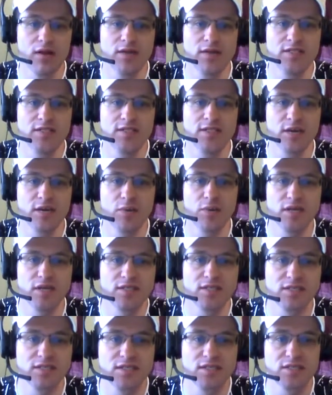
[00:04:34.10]
Second
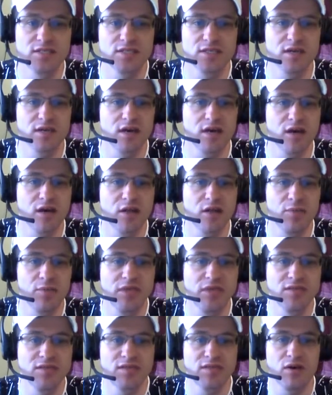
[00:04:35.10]
base, the
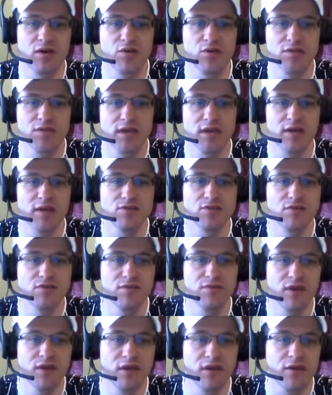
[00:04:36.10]
beast, Jose
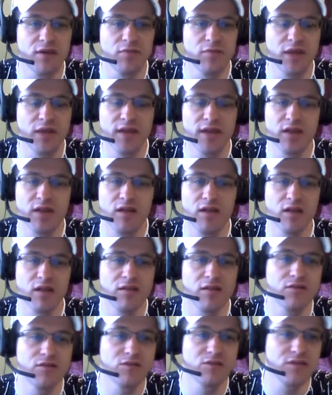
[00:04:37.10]
Altuve. I'm liking a lot
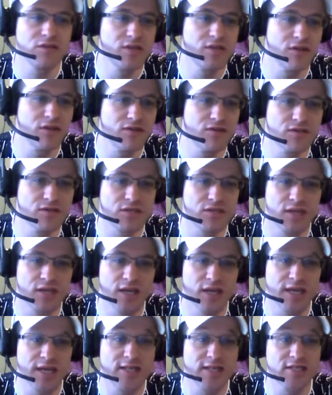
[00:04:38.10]
of the Houston hitters
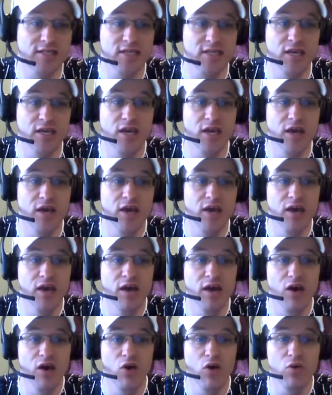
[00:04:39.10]
today against
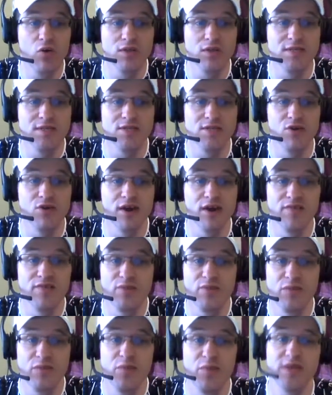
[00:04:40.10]
Oakland's
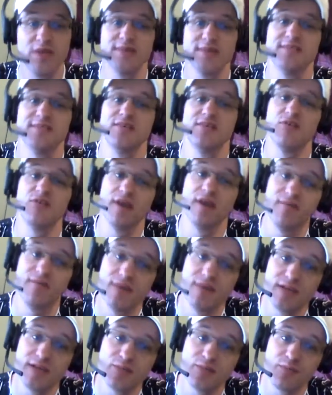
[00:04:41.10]
Graveman, because
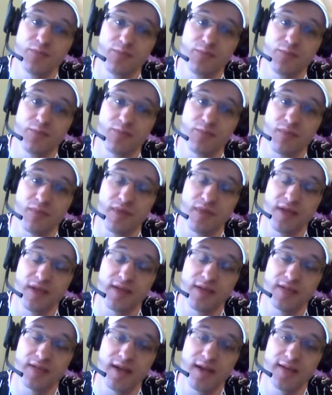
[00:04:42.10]
Graveman has, in
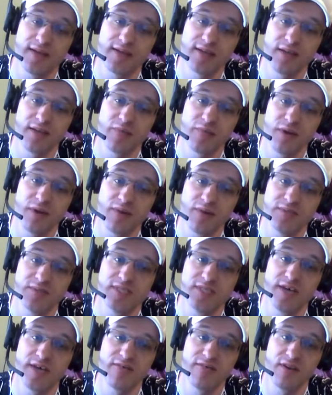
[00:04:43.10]
his last game, put up
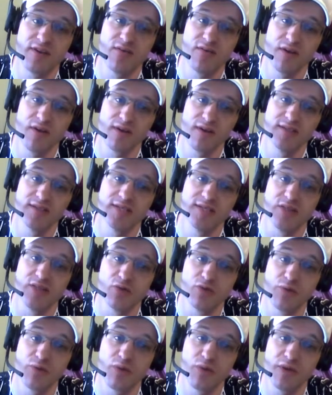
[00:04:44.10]
7 runs in
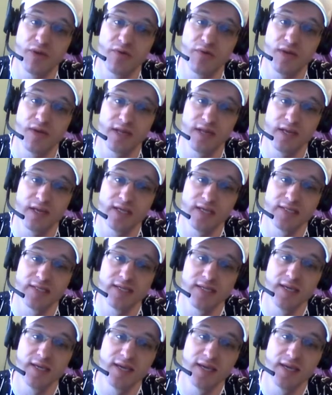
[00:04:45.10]
3.1 innings,